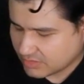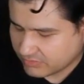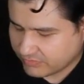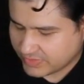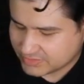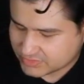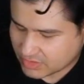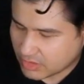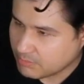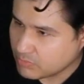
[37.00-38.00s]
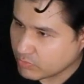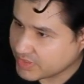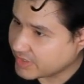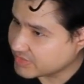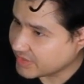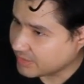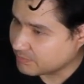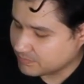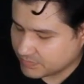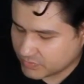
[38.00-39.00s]
face up one at a time
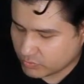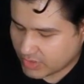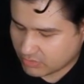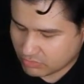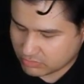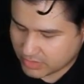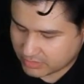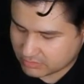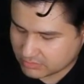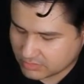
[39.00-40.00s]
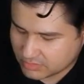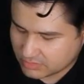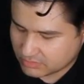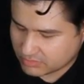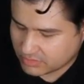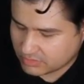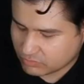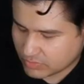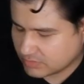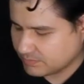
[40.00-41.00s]
with a whole deck. Okay,
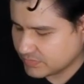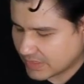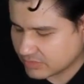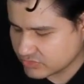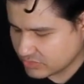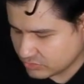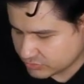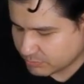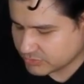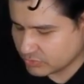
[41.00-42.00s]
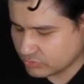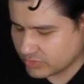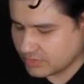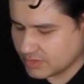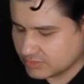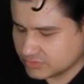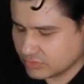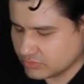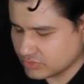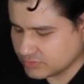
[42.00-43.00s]
well, actually you're supposed to do it.
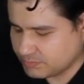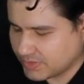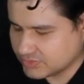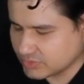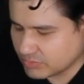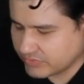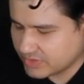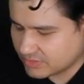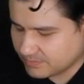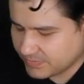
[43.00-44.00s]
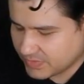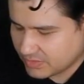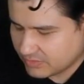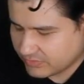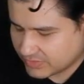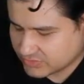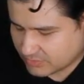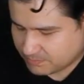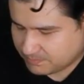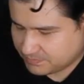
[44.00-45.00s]
So just place some over here, face
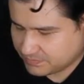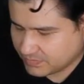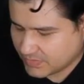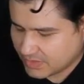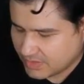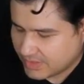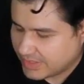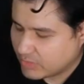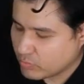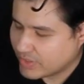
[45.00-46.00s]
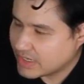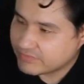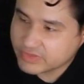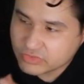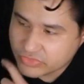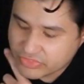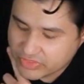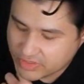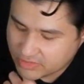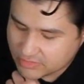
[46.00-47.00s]
up. And whenever you
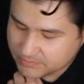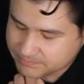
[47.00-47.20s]
think